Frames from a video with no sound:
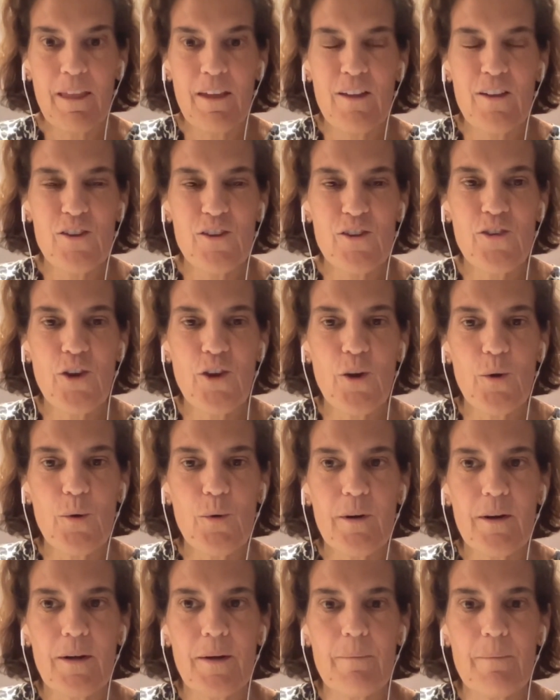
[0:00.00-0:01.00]
So
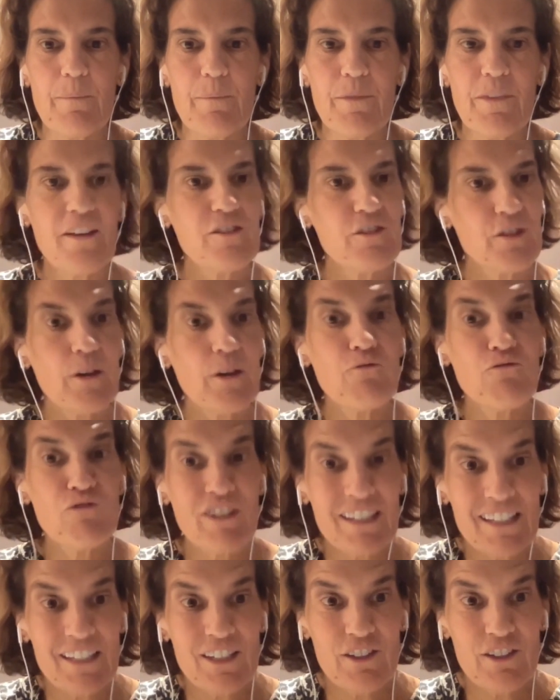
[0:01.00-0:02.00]
there's a
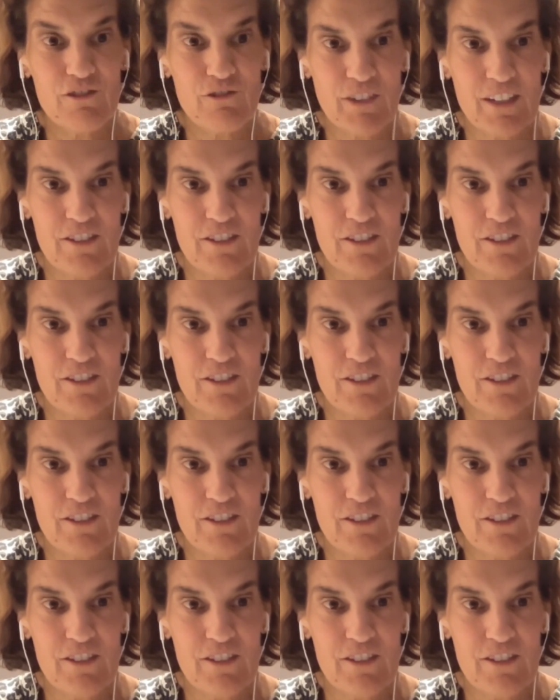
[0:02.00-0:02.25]
really good